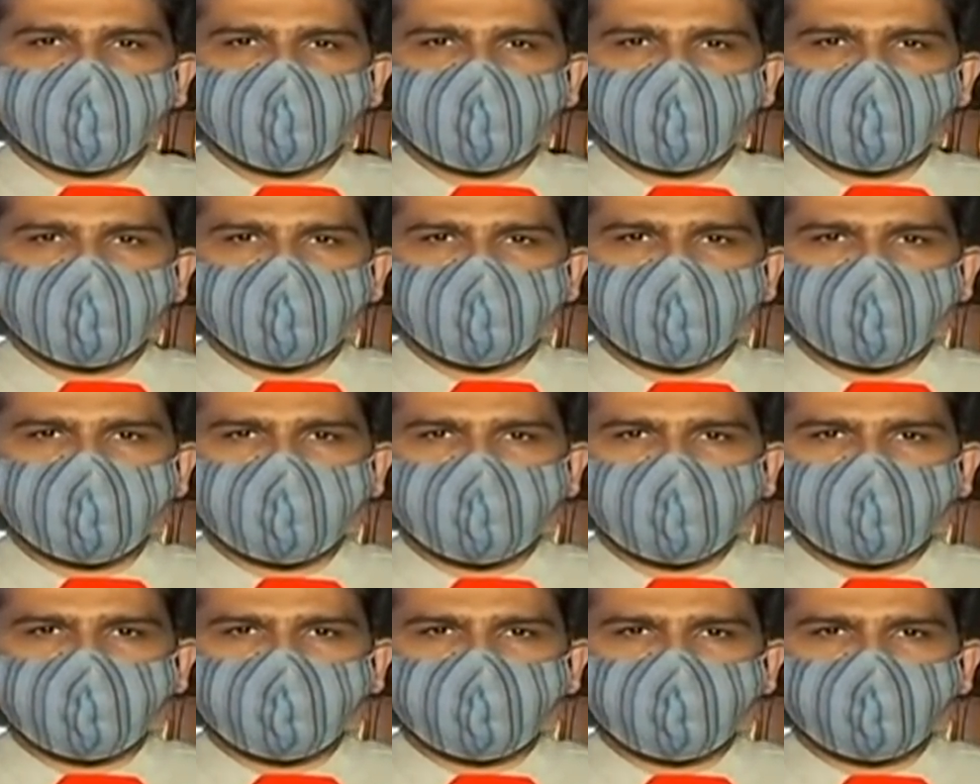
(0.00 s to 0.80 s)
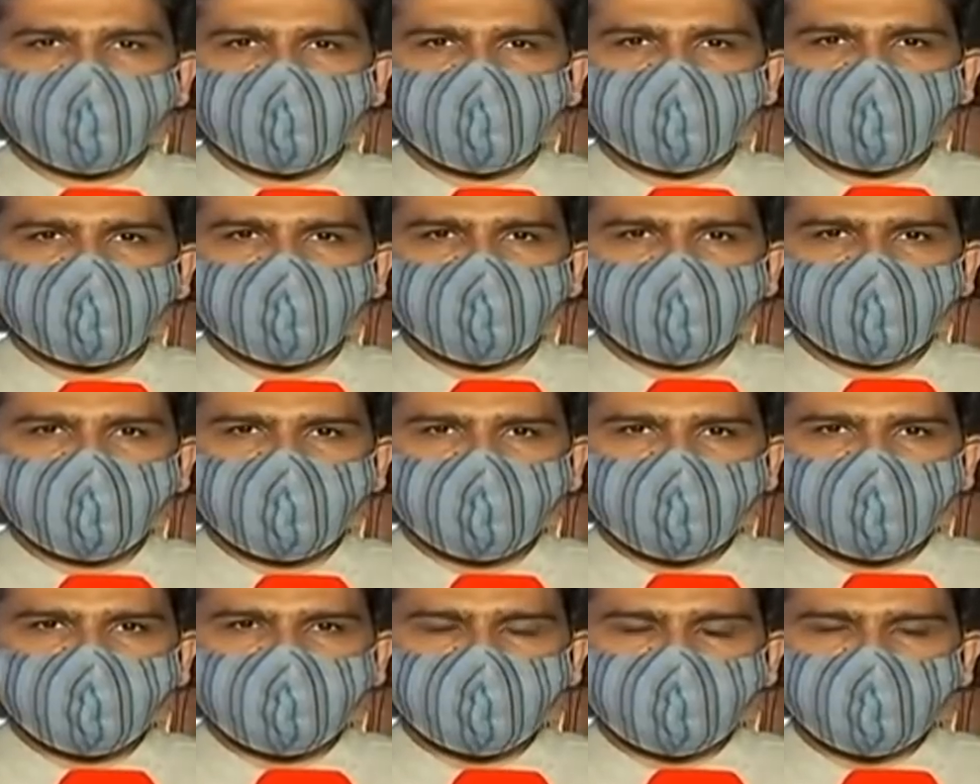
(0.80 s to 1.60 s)

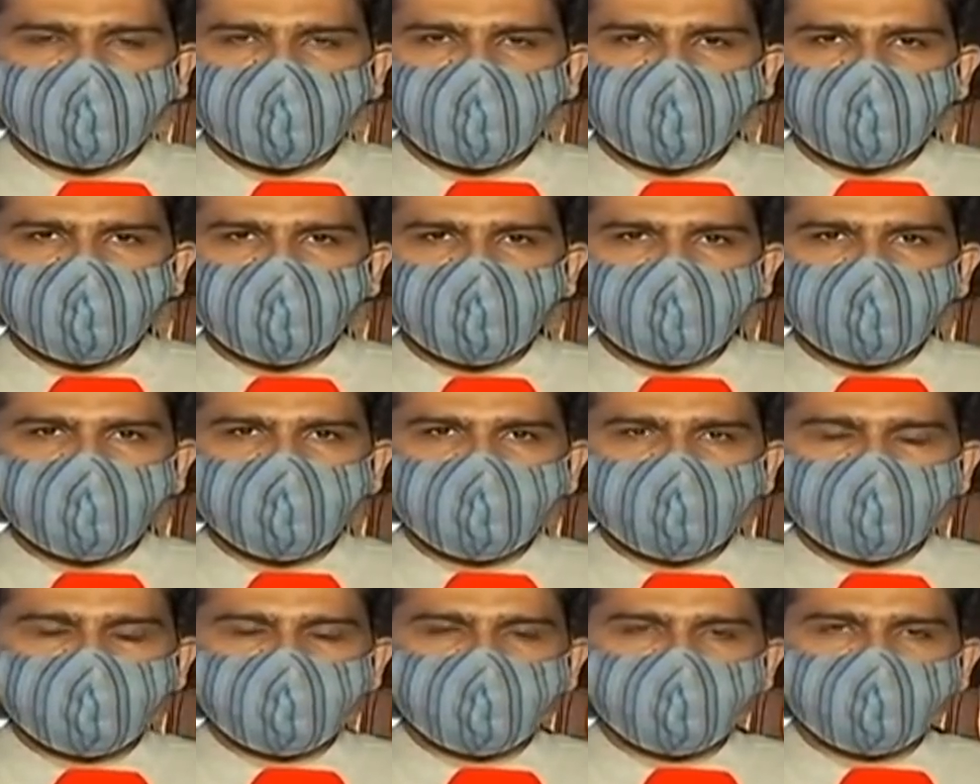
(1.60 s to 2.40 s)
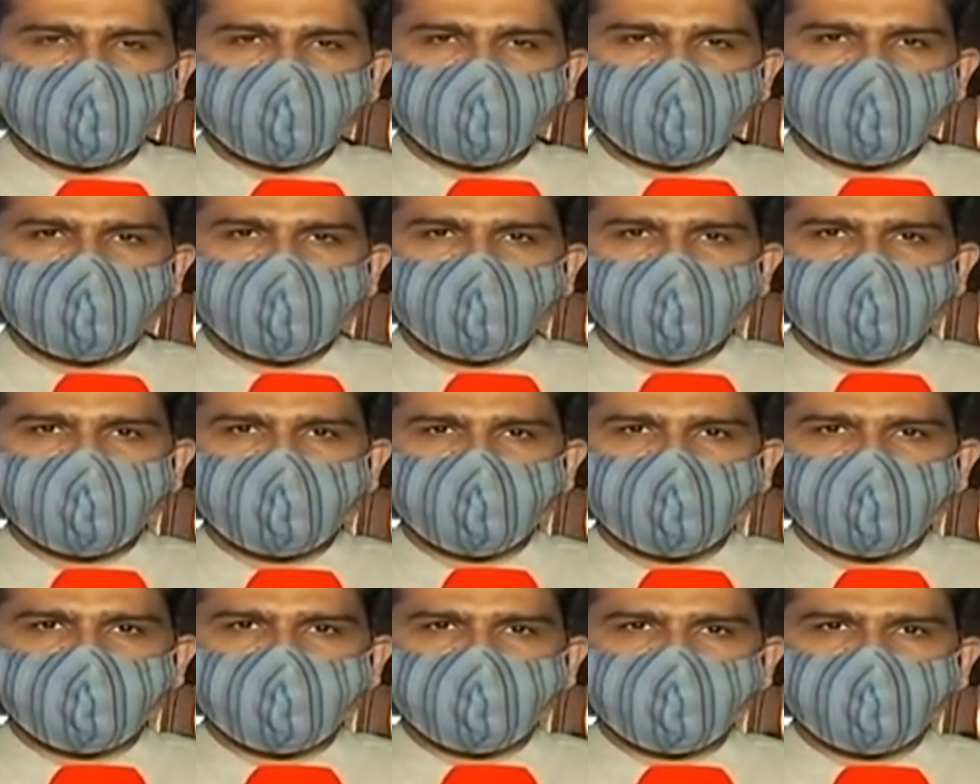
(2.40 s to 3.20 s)

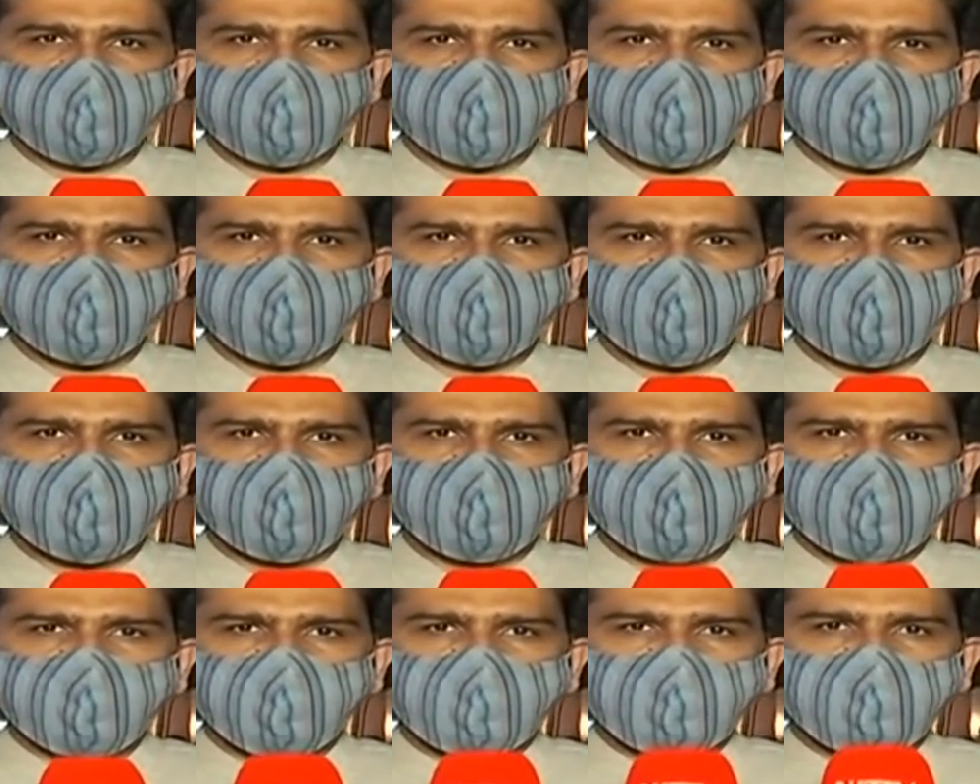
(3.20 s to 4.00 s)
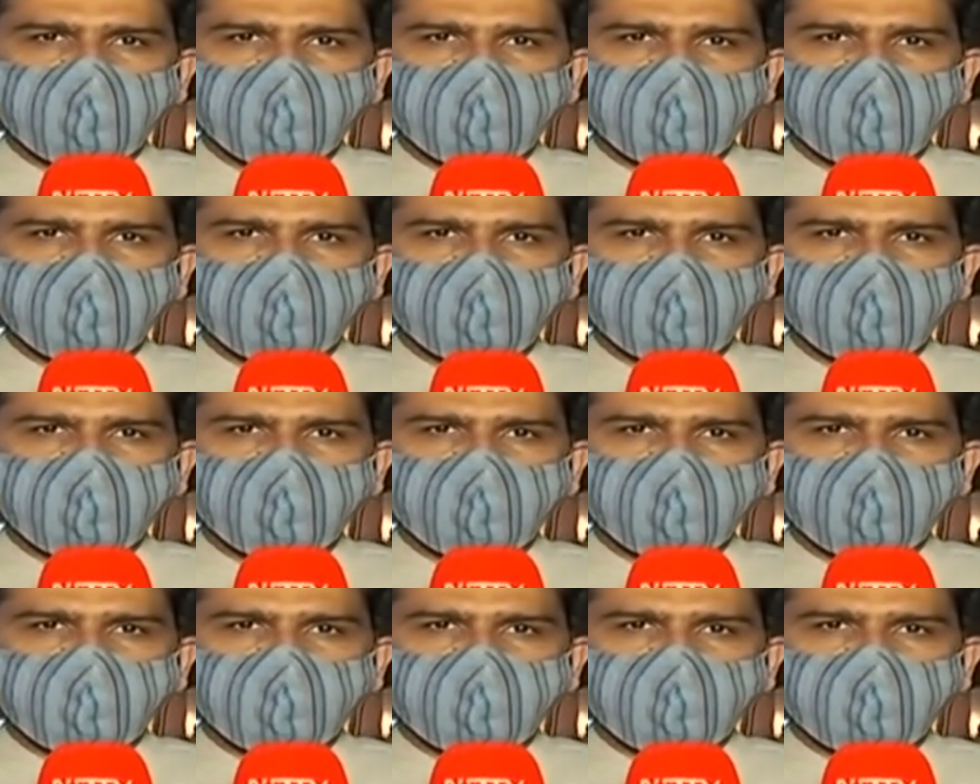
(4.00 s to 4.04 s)
(silent)